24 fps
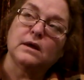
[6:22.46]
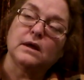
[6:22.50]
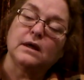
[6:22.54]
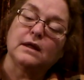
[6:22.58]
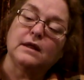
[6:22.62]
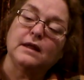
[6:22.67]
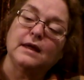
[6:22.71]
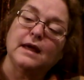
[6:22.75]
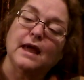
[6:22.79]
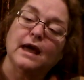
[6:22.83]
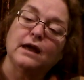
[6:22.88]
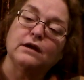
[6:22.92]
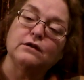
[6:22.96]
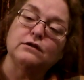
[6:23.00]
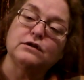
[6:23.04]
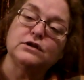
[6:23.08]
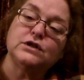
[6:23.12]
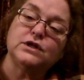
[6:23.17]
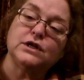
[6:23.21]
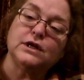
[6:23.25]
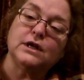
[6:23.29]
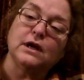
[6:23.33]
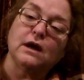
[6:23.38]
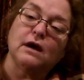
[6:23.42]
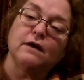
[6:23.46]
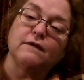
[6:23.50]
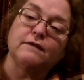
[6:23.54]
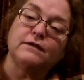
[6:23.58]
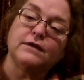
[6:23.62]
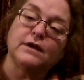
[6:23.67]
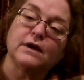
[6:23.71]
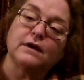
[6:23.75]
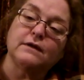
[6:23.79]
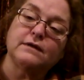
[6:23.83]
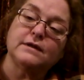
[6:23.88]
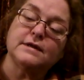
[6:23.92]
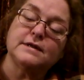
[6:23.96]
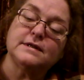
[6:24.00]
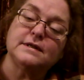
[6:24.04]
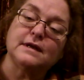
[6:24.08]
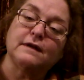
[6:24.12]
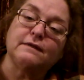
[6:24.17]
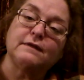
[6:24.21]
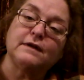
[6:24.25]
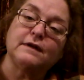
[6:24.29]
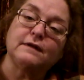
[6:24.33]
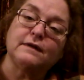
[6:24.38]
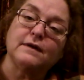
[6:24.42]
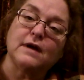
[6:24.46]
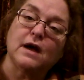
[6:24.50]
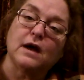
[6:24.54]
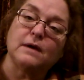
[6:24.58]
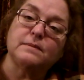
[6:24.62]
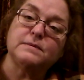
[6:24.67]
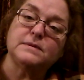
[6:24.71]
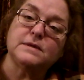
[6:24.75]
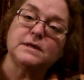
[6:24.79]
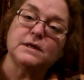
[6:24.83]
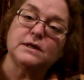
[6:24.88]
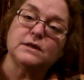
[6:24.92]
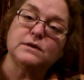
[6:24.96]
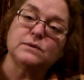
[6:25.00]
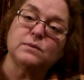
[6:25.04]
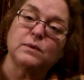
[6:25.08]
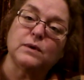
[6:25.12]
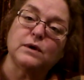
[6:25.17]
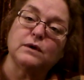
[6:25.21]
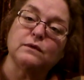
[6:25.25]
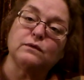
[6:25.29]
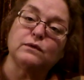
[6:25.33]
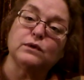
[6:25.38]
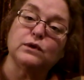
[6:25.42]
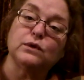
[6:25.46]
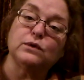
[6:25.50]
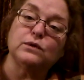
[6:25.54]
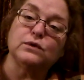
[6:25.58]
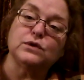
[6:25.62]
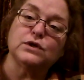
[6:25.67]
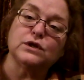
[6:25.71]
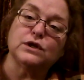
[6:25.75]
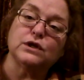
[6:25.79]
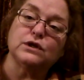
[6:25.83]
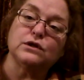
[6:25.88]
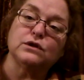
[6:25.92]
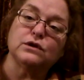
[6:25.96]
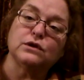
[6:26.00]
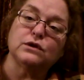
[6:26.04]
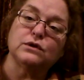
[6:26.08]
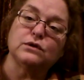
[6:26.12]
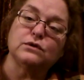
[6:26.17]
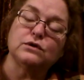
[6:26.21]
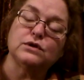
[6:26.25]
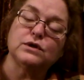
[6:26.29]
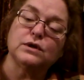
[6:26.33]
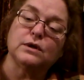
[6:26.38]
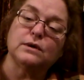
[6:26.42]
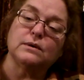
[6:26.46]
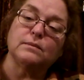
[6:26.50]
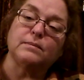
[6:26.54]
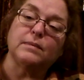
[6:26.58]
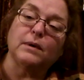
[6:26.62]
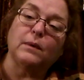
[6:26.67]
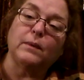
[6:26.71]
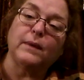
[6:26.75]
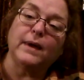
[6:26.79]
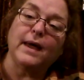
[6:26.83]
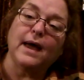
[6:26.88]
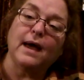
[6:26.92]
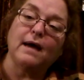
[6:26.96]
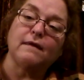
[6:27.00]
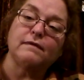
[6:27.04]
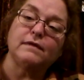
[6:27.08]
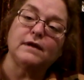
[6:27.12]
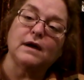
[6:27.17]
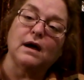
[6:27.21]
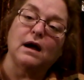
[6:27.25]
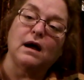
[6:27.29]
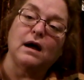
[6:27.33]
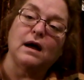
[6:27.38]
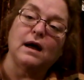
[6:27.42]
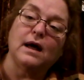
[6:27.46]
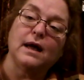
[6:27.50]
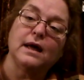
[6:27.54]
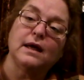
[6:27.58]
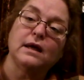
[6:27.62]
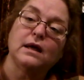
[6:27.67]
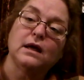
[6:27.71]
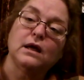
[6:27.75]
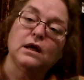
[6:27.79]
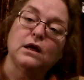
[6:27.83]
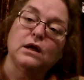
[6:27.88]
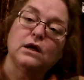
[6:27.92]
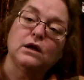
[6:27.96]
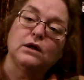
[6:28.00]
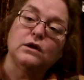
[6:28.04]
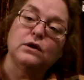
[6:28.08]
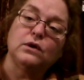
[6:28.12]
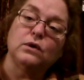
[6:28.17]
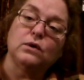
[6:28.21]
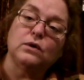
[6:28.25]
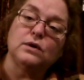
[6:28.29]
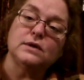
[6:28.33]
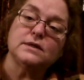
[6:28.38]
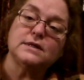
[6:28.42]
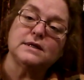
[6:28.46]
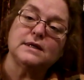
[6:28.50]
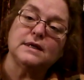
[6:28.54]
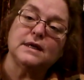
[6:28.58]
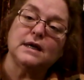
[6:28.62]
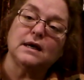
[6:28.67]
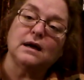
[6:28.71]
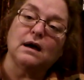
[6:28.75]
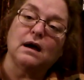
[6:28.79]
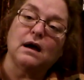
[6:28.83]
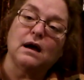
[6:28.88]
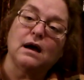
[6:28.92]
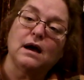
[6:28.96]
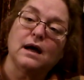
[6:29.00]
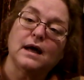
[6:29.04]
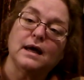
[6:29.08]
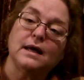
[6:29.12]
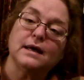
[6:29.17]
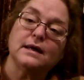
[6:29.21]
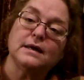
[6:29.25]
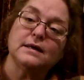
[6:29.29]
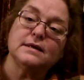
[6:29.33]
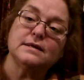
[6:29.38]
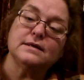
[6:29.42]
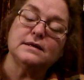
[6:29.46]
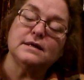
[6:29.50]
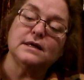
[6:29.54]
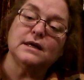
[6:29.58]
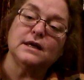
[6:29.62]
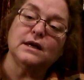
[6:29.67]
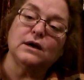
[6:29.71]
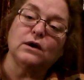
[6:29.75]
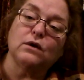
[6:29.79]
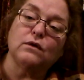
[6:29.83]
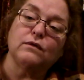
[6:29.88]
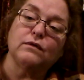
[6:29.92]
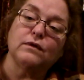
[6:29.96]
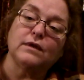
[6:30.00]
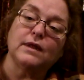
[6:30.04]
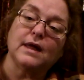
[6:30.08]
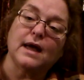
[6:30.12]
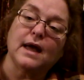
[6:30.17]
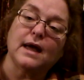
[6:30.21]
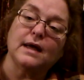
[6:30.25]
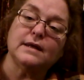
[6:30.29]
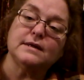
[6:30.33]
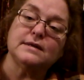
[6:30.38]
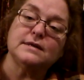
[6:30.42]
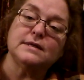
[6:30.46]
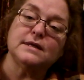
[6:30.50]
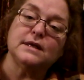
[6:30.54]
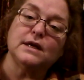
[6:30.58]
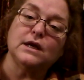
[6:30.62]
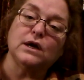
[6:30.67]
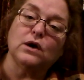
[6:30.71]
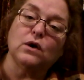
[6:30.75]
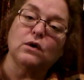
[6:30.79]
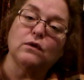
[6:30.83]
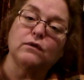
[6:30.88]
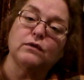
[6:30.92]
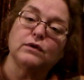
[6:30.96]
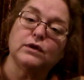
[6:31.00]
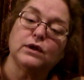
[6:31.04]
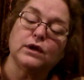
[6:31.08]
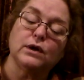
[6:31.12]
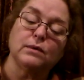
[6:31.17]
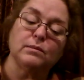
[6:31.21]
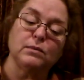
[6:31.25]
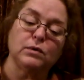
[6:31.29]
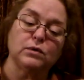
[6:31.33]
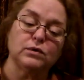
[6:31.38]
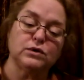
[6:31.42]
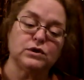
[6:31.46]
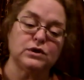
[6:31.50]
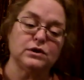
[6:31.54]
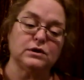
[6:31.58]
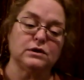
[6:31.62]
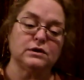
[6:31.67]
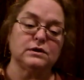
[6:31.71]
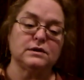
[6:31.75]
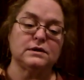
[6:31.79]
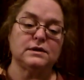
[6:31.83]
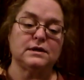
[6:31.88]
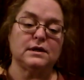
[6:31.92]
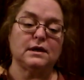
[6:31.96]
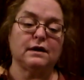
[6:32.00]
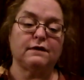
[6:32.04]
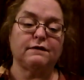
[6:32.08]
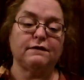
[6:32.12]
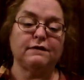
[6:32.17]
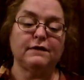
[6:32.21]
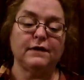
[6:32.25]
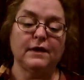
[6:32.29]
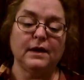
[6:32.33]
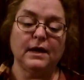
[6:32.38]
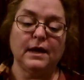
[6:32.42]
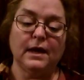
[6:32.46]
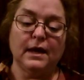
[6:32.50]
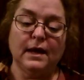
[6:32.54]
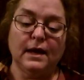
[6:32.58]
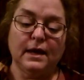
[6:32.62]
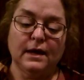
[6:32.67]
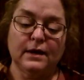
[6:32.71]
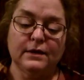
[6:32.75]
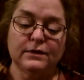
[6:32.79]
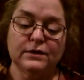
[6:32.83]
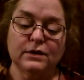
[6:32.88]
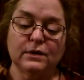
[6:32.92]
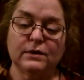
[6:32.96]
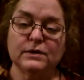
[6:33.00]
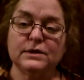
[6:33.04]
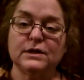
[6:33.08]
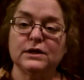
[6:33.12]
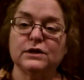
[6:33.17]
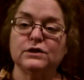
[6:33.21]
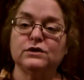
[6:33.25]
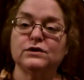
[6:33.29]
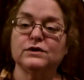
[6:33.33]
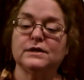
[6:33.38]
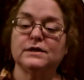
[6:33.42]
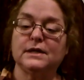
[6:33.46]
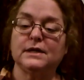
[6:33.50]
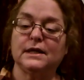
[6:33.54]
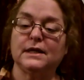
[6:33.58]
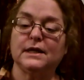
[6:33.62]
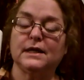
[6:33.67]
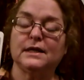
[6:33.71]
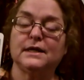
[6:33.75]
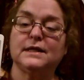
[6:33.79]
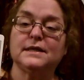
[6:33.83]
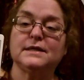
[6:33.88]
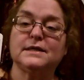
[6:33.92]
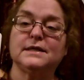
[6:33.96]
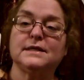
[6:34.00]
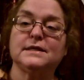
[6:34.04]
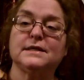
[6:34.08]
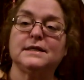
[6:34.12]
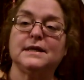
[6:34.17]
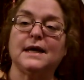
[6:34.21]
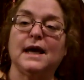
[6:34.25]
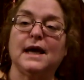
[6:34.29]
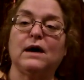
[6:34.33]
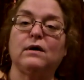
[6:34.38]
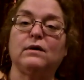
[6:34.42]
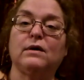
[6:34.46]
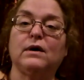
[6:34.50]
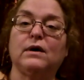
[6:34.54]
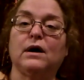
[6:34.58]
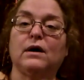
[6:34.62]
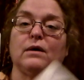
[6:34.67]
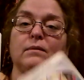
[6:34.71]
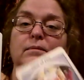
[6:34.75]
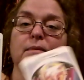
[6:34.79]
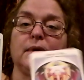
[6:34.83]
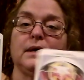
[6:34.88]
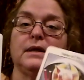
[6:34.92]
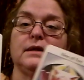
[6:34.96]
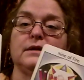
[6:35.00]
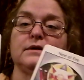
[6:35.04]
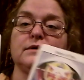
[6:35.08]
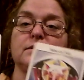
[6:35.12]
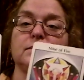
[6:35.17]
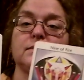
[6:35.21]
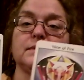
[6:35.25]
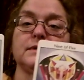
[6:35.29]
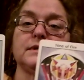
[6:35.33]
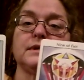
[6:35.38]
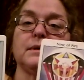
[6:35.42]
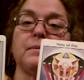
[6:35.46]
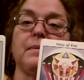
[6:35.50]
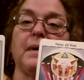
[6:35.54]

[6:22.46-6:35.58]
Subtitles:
the energy of the Seven of Cups is one of illusion and delusion, but we have the eye, the all-seeing eye, seeing over that, seeing over the emotional stuff. So it's interesting that this is the outcome and this was the